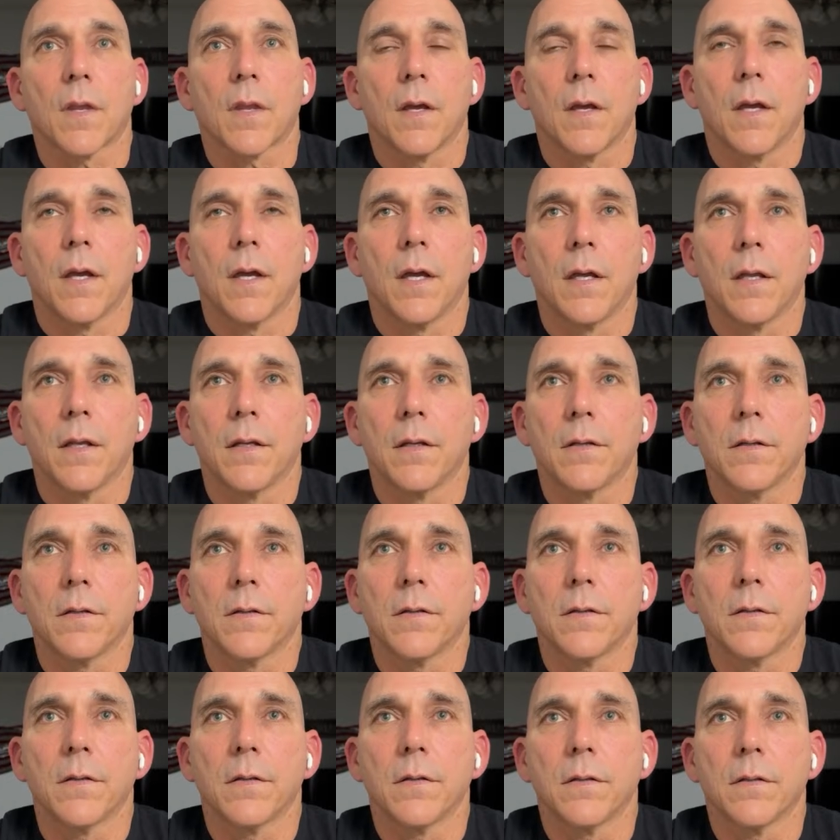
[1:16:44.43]
And
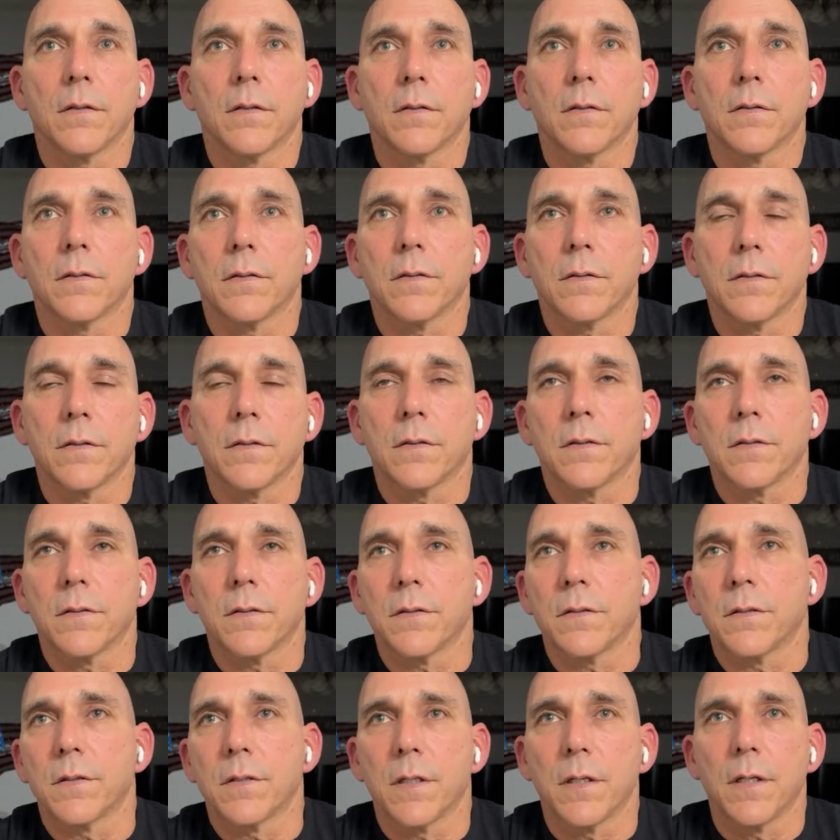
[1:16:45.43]

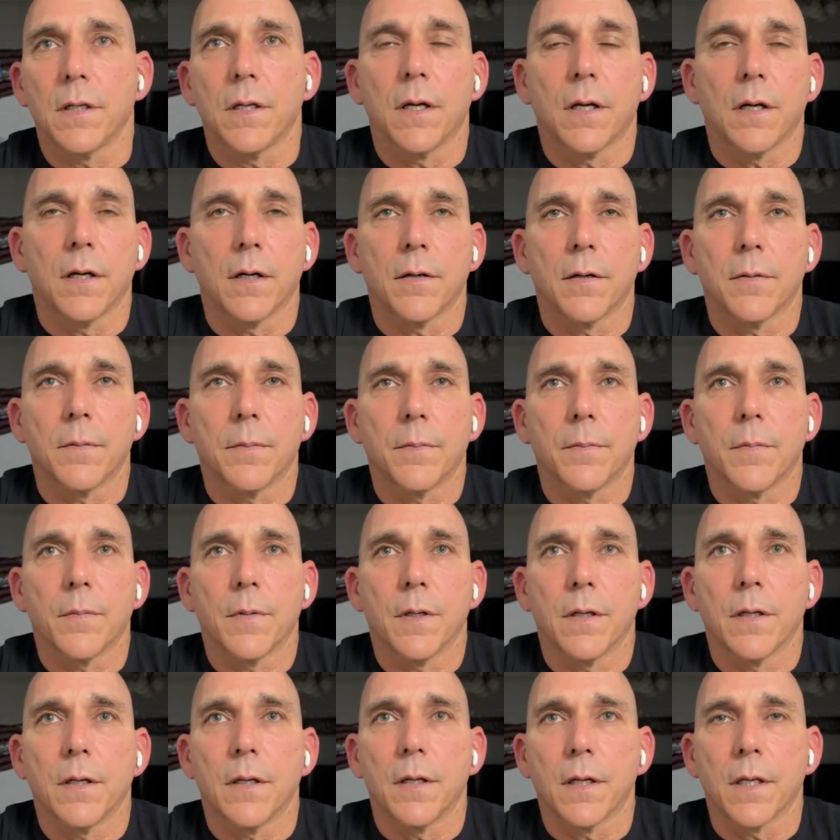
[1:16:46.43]
she,
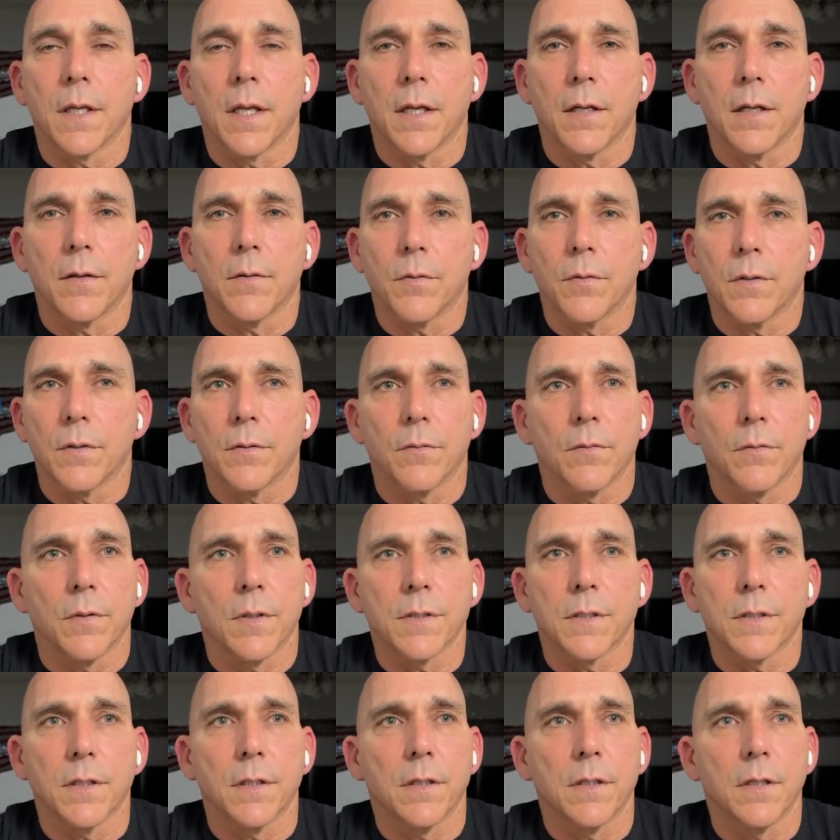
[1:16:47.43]
again,
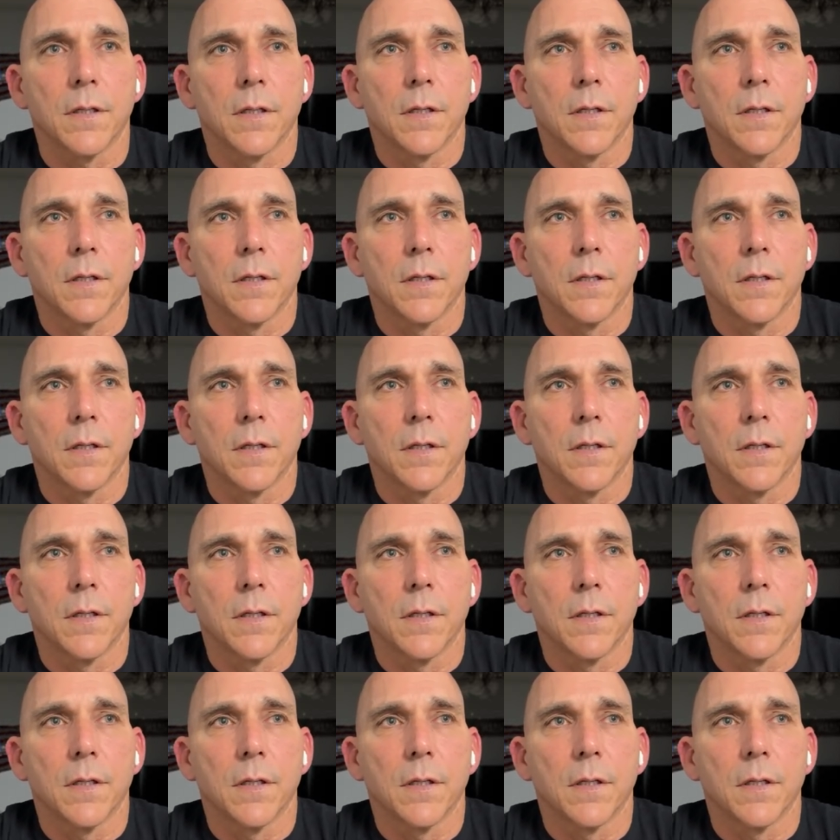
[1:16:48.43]
wasn't